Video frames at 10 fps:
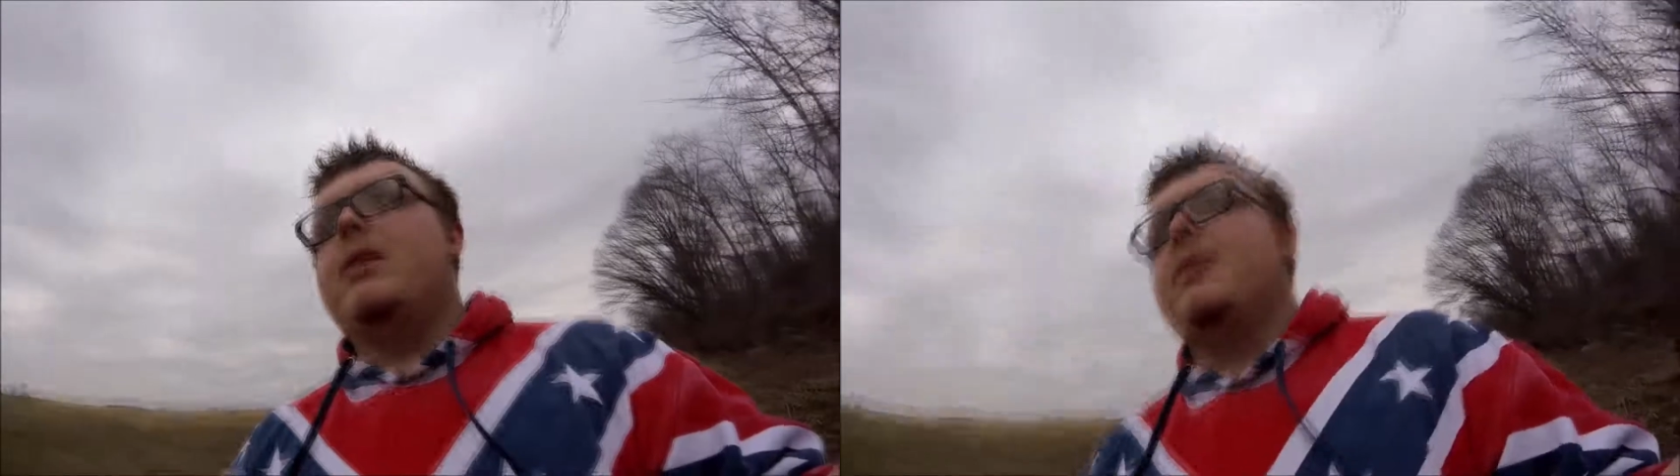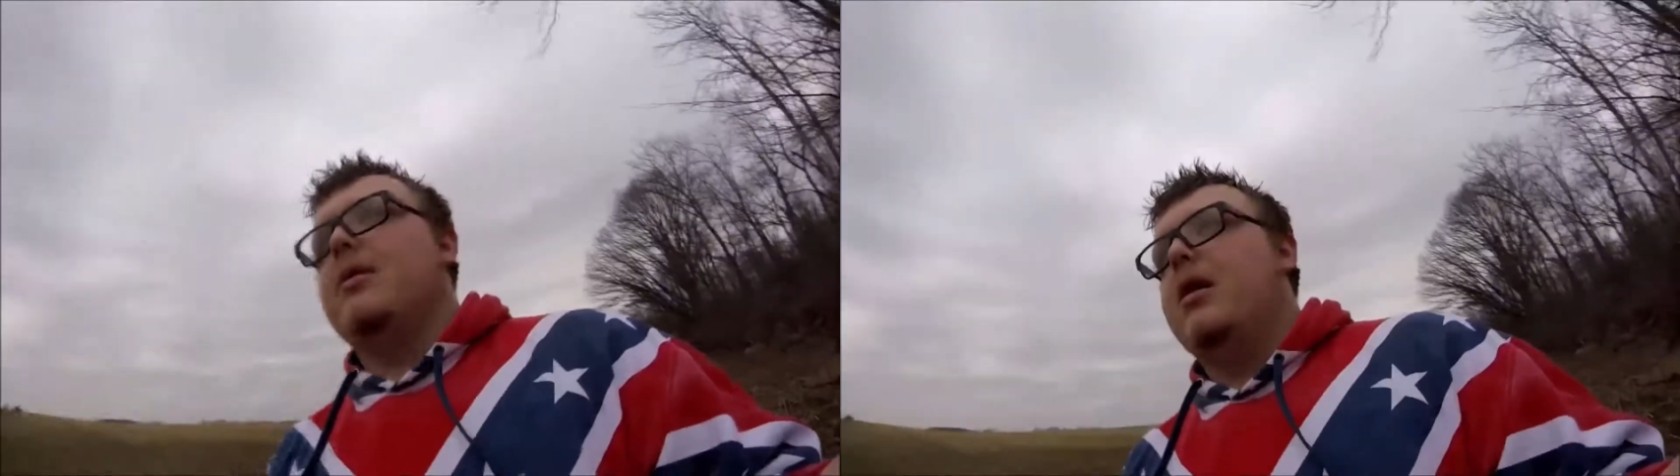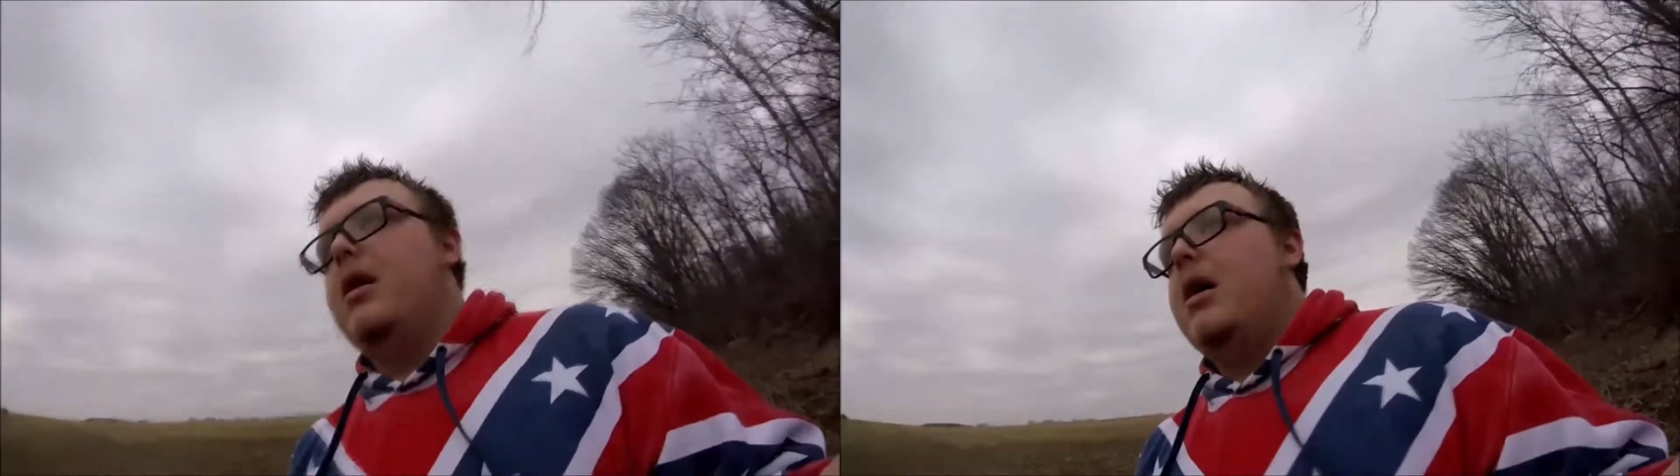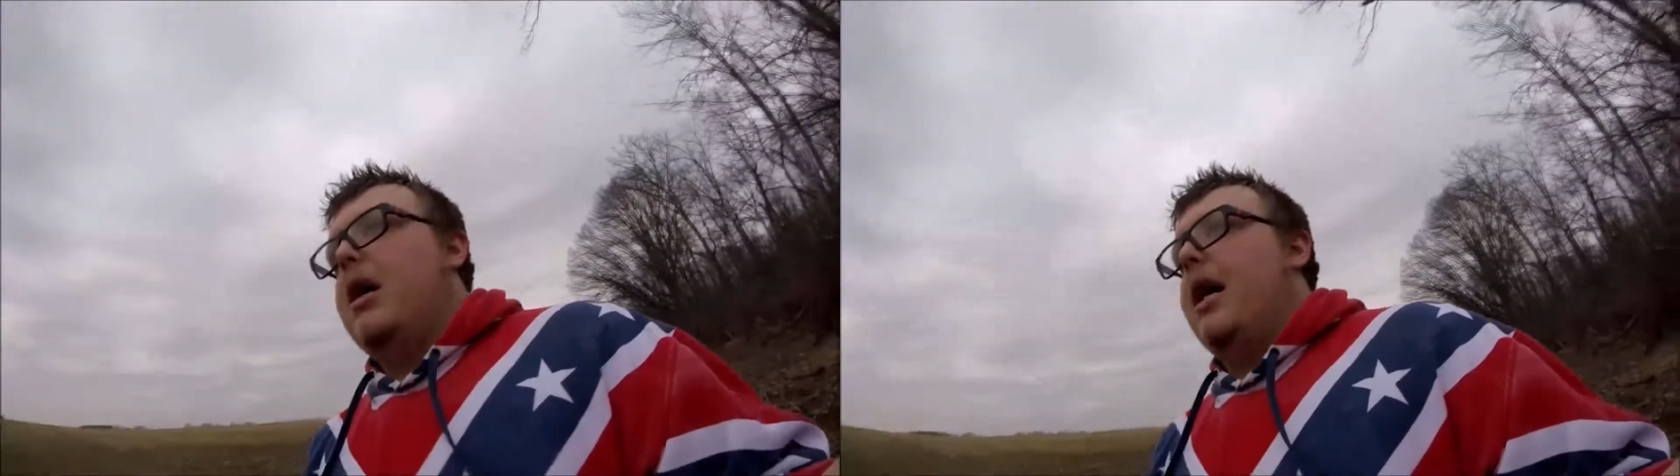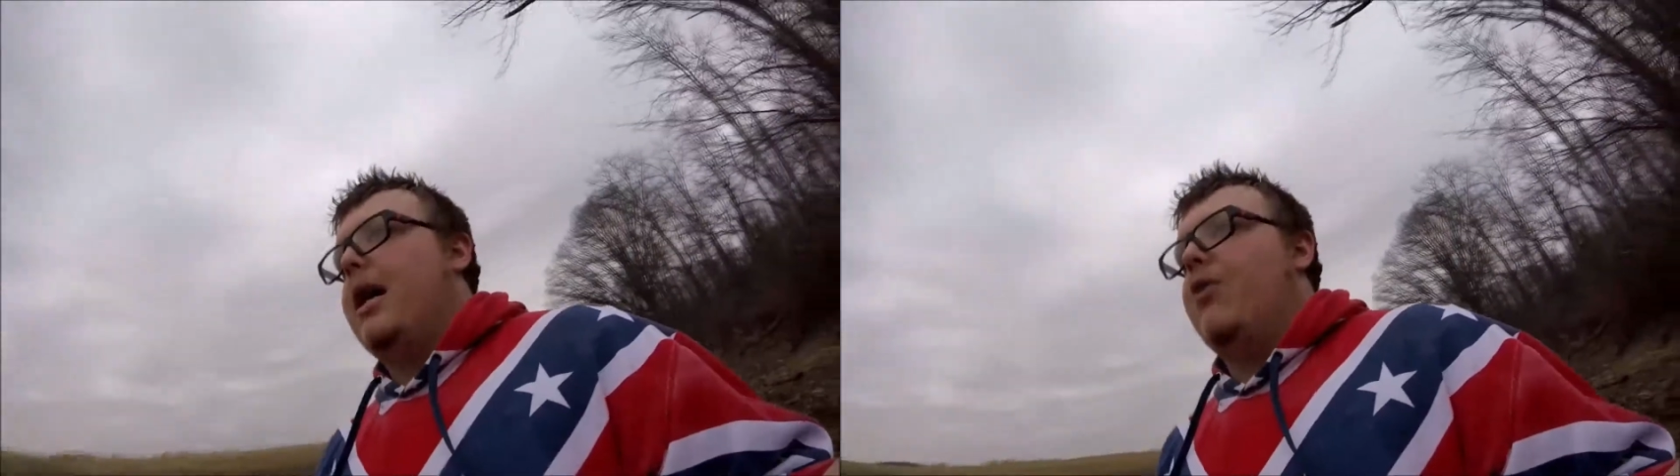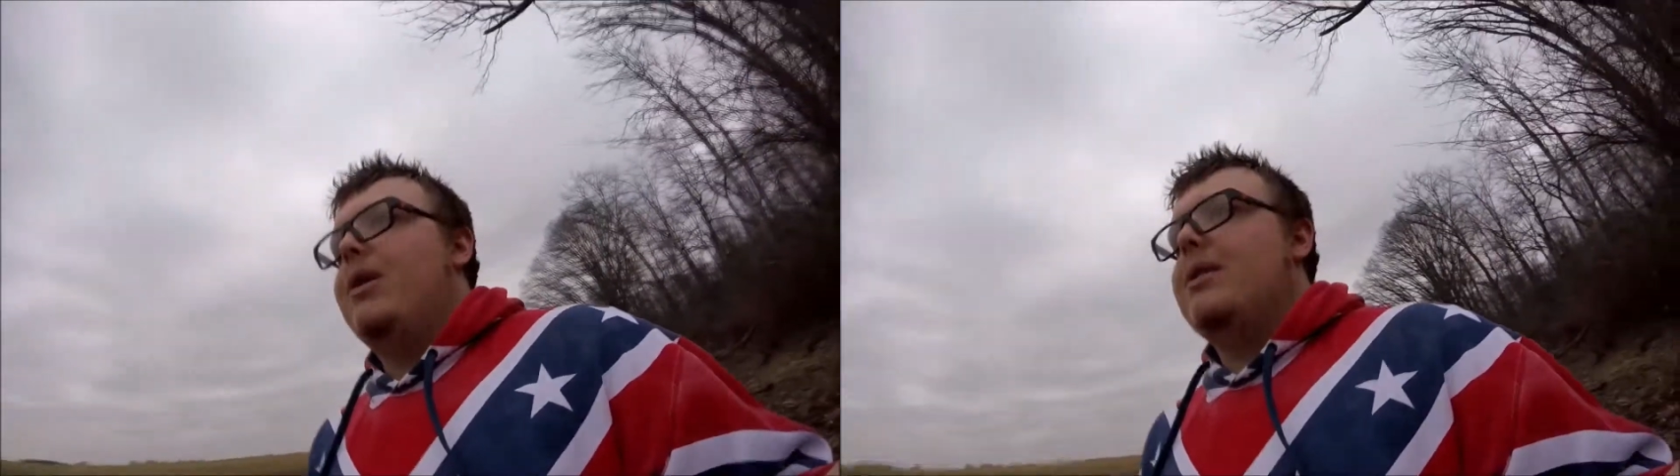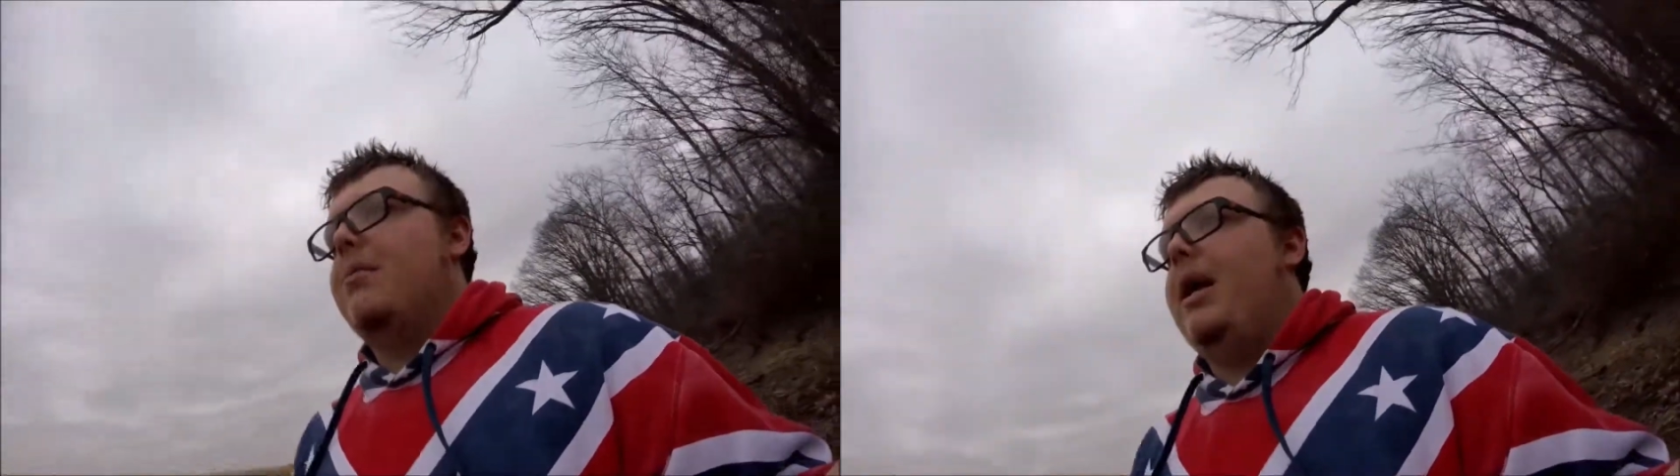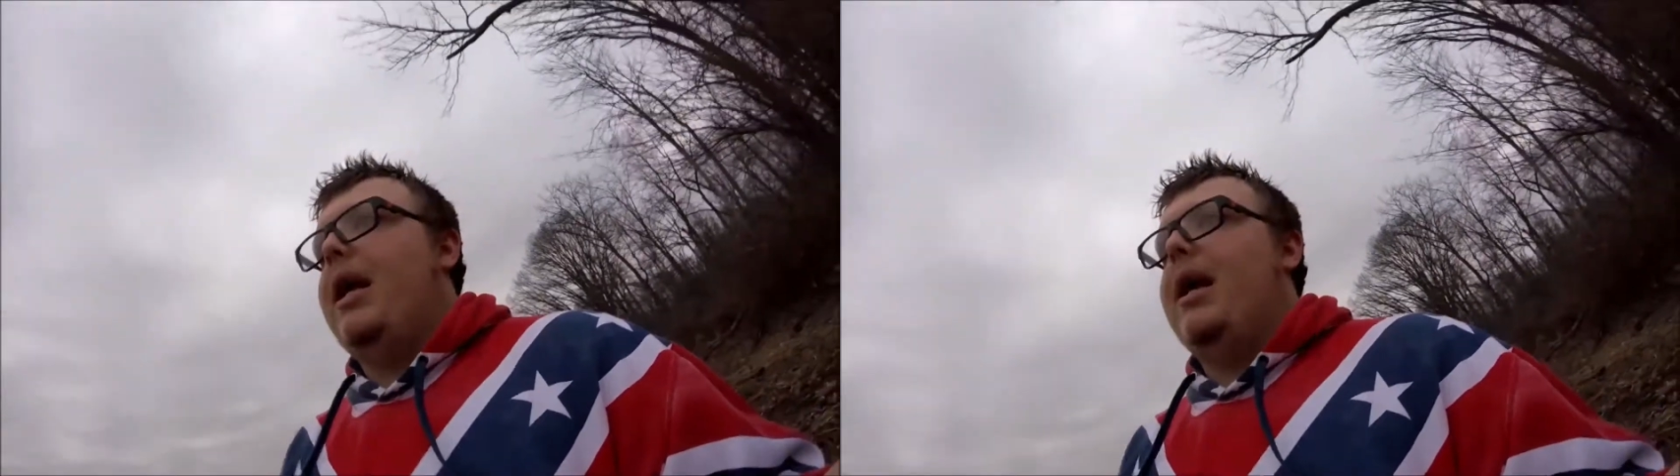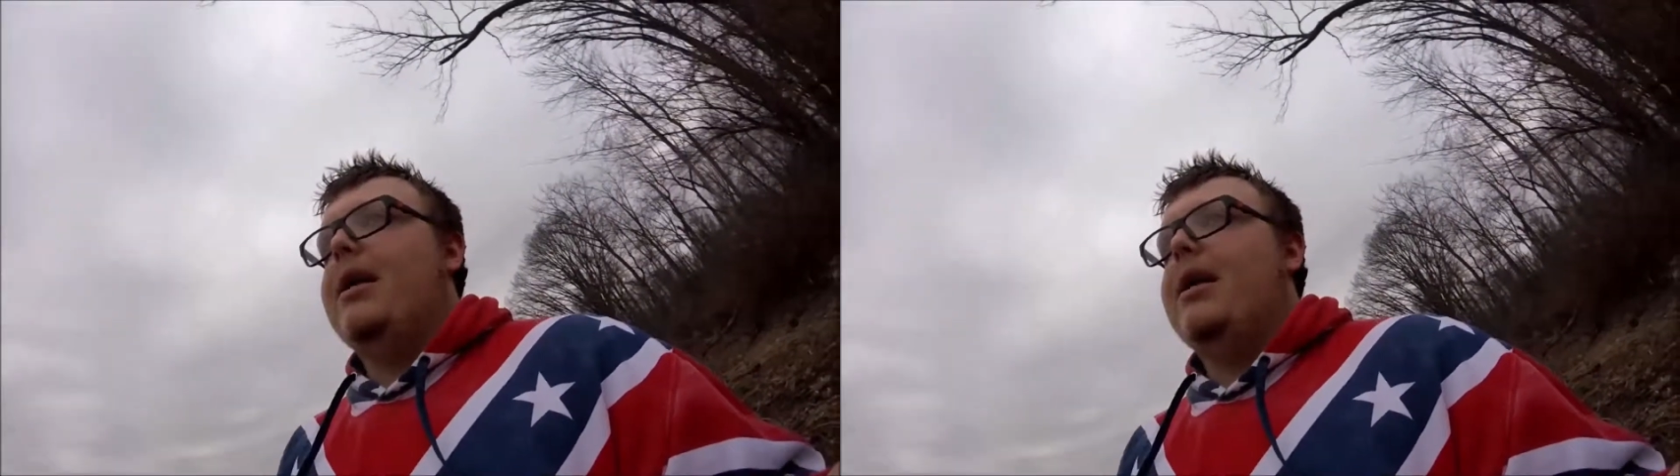season. And the reason being